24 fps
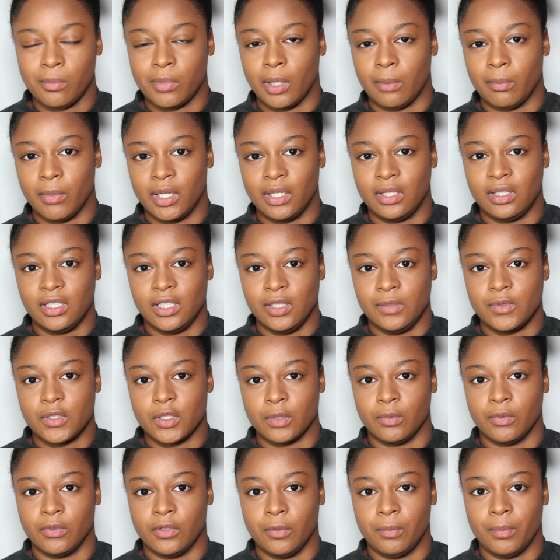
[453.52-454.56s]
but I might keep
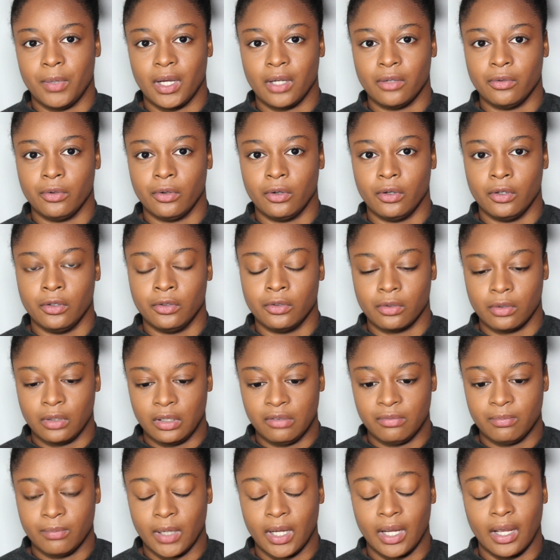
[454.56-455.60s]
some of the powder
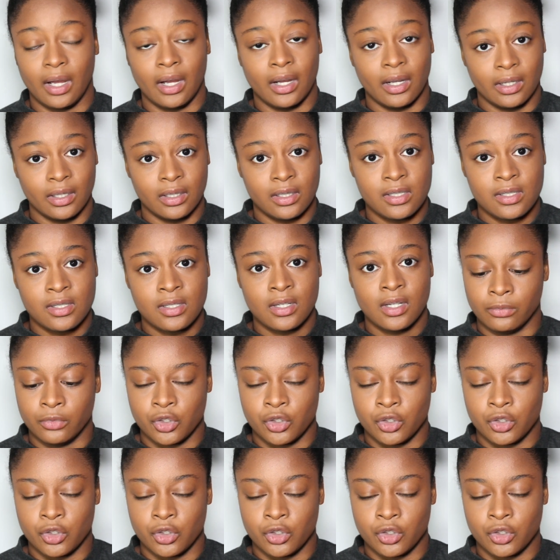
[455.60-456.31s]
underneath my eyes,